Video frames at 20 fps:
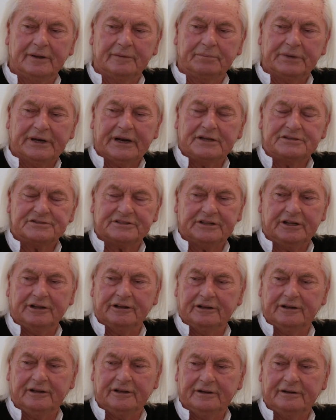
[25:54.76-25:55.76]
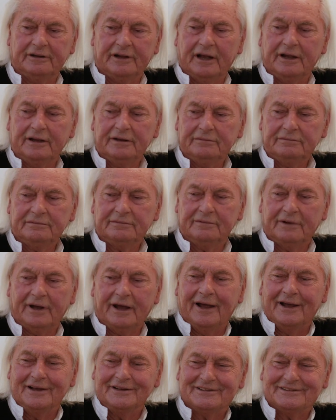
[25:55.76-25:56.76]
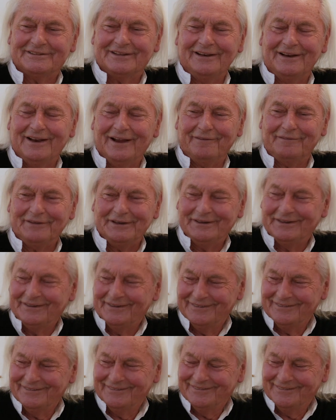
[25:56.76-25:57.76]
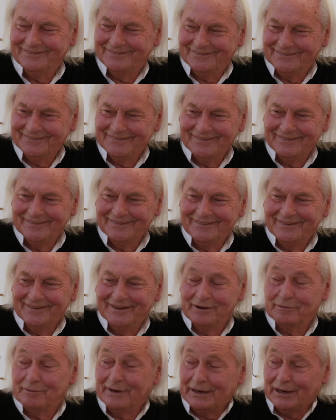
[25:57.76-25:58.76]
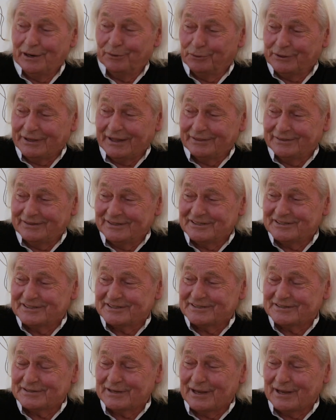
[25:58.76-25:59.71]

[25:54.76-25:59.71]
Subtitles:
but I still love it. And when I look at this